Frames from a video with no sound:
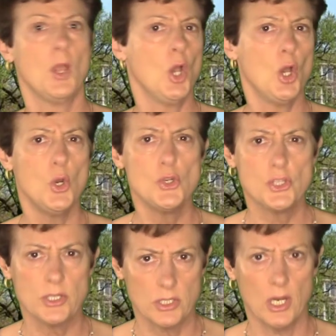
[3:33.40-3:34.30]
Who
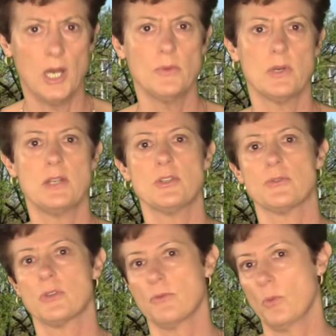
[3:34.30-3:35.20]
should not
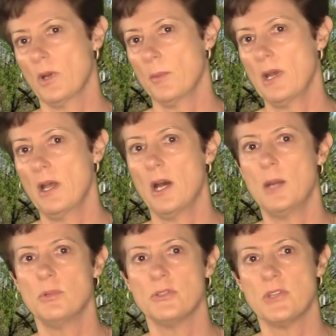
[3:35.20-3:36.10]
register for one of my
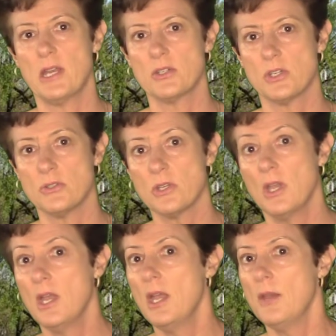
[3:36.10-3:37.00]
hybrid sections?
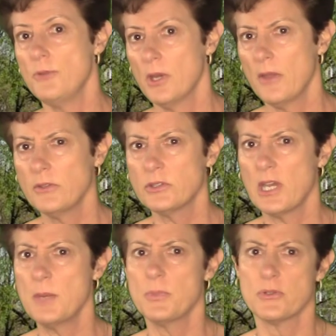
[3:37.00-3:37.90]
If you're the
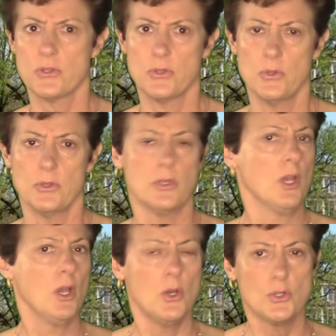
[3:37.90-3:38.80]
type of student
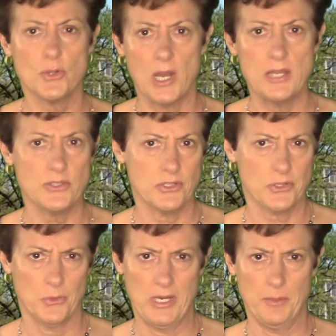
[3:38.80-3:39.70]
who tries to
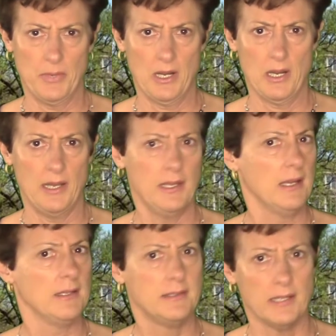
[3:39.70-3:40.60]
squeak by,
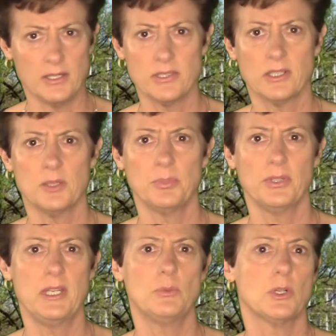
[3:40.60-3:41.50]
doesn't
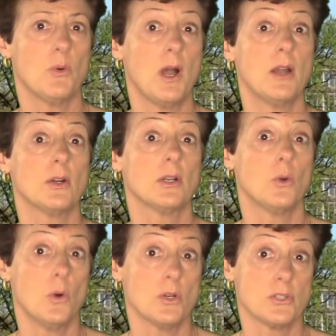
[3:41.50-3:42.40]
complete required
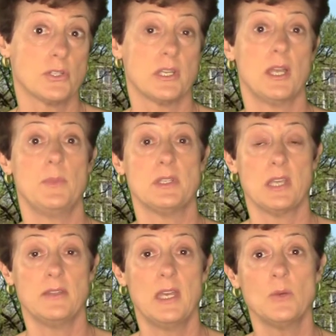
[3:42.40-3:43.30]
course assignments,
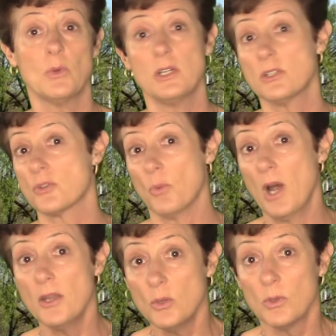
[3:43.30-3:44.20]
and then wonders
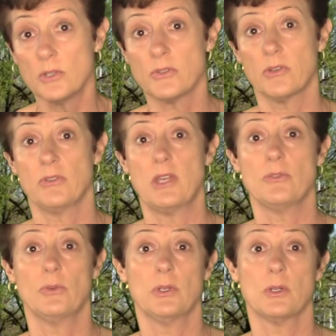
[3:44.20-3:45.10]
why you weren't
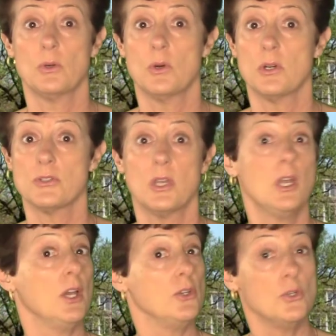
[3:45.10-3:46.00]
successful in a course,
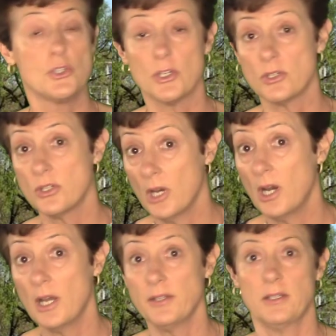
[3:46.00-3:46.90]
you should
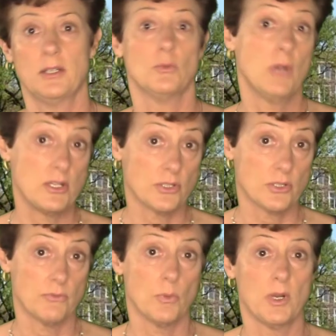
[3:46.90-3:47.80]
not
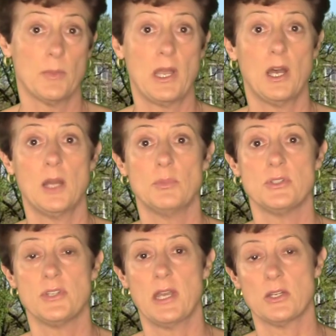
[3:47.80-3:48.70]
register for one of my hybrid
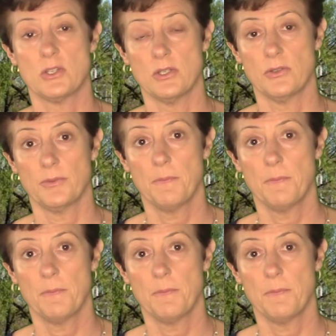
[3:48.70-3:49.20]
sections.